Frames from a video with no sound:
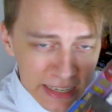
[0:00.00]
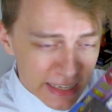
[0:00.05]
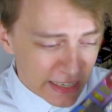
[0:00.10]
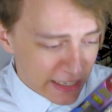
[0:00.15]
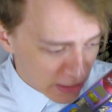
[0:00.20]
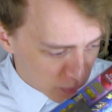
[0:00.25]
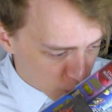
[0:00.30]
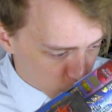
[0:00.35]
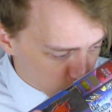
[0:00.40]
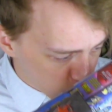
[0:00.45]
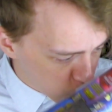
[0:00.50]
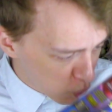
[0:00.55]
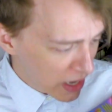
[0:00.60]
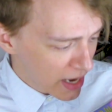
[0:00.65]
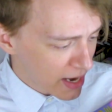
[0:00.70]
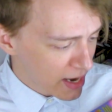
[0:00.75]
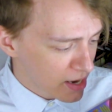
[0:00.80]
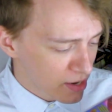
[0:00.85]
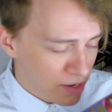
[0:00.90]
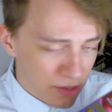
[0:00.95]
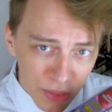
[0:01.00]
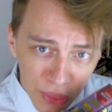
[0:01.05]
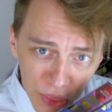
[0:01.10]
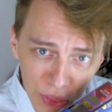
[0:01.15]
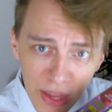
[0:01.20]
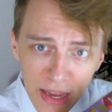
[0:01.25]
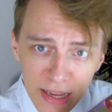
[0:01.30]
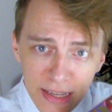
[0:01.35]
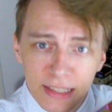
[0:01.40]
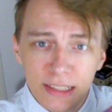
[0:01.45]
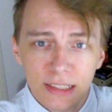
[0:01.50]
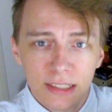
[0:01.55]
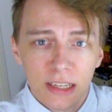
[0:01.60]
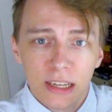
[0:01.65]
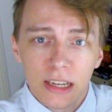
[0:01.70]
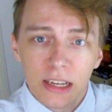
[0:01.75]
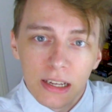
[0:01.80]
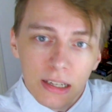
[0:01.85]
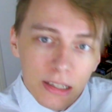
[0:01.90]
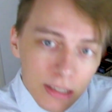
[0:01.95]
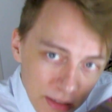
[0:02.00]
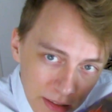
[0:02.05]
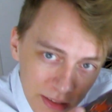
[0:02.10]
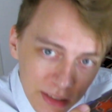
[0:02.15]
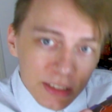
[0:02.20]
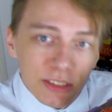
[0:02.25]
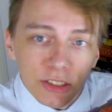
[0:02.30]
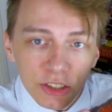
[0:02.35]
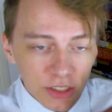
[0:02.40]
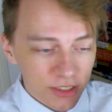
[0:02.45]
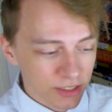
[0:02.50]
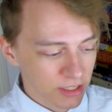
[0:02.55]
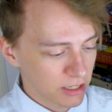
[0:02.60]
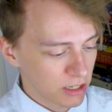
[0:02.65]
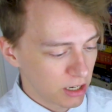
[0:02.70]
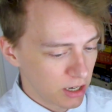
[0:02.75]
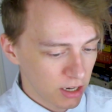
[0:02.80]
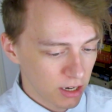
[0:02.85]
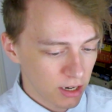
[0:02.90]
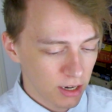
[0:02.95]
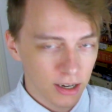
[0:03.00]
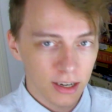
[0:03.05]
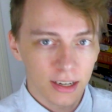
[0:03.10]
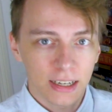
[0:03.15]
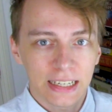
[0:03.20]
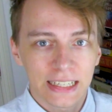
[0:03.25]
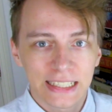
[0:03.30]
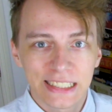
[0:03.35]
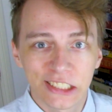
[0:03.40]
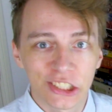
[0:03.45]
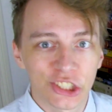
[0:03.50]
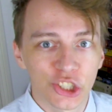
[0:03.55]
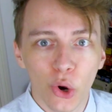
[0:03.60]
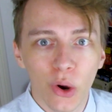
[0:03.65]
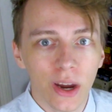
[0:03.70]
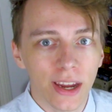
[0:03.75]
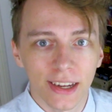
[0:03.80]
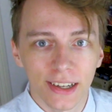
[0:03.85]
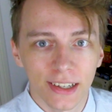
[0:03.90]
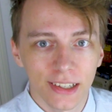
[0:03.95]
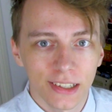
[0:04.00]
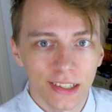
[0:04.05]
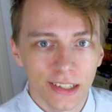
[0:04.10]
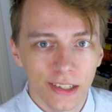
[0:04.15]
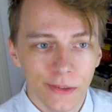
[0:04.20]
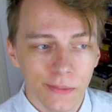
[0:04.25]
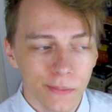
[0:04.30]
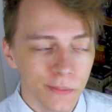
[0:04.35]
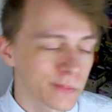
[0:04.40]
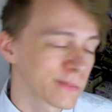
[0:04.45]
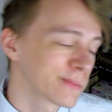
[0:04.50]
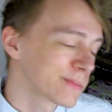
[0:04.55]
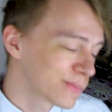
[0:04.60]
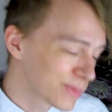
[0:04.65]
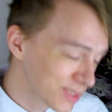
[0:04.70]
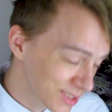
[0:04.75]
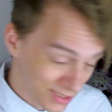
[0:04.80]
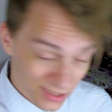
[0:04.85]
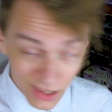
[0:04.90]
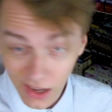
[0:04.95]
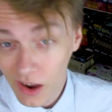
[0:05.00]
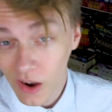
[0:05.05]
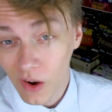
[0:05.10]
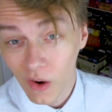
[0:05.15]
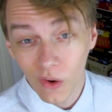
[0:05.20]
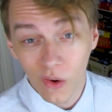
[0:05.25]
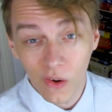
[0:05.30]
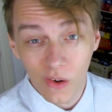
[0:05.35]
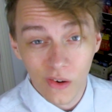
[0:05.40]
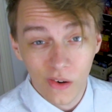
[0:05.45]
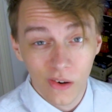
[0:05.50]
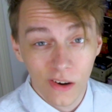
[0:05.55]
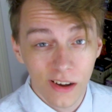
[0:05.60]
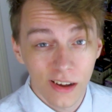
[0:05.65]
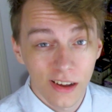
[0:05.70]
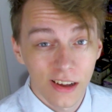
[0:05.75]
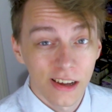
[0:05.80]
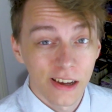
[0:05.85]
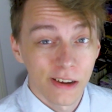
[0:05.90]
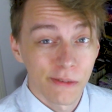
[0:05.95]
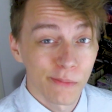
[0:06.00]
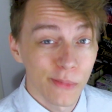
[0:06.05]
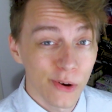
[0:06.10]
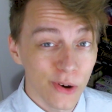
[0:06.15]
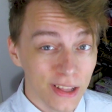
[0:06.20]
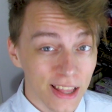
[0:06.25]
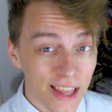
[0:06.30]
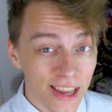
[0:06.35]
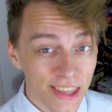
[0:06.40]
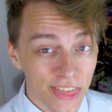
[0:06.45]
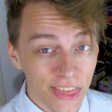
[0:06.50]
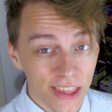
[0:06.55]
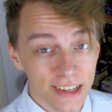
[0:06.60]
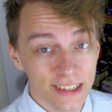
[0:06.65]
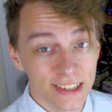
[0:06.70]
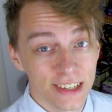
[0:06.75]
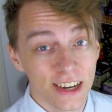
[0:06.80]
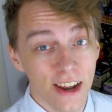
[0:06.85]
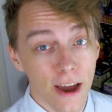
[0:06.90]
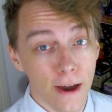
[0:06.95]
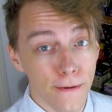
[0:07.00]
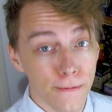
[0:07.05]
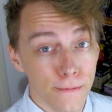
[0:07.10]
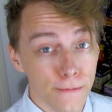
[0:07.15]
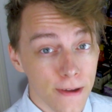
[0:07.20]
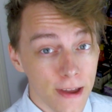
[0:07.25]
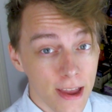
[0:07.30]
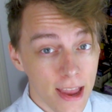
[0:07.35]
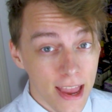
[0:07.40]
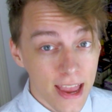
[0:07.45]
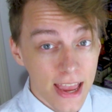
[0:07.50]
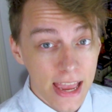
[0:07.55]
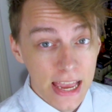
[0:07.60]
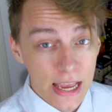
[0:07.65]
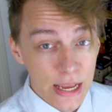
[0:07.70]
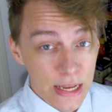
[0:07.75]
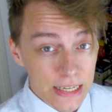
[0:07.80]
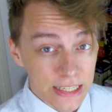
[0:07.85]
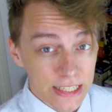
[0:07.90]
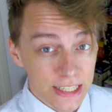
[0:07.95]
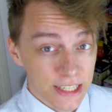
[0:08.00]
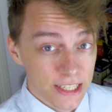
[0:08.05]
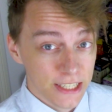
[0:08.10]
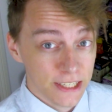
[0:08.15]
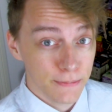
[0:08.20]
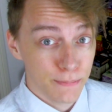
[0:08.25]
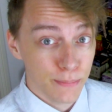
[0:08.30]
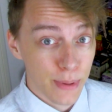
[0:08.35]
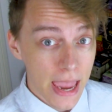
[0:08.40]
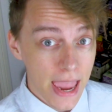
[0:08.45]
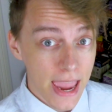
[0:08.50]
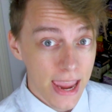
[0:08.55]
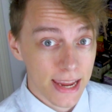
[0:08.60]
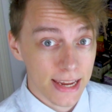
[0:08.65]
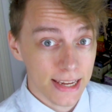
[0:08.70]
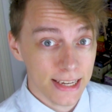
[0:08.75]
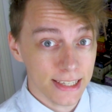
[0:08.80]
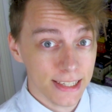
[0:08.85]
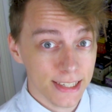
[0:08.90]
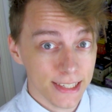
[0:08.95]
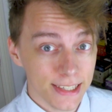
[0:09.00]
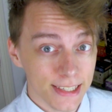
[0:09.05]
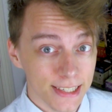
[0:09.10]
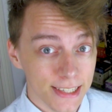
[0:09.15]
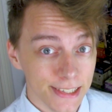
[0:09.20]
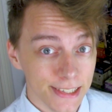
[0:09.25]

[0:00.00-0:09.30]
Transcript: and weird things and just enjoy it. Or, more like there's enough space